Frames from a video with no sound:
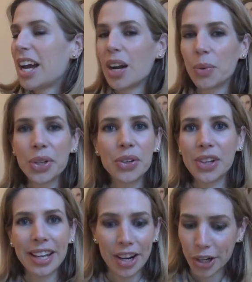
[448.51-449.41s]
I really don't
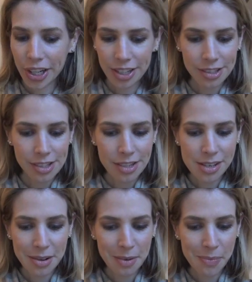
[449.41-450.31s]
like
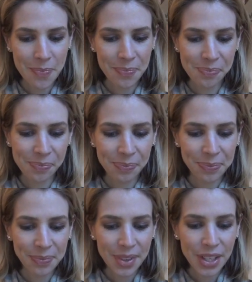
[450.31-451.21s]
arrogance.
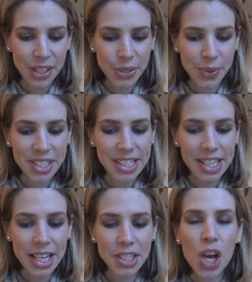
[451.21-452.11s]

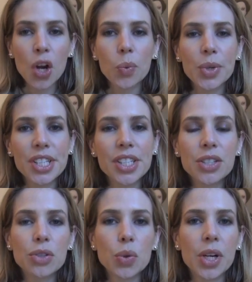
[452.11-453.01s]
26,
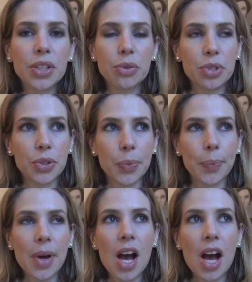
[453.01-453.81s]
reason you joined YouTube.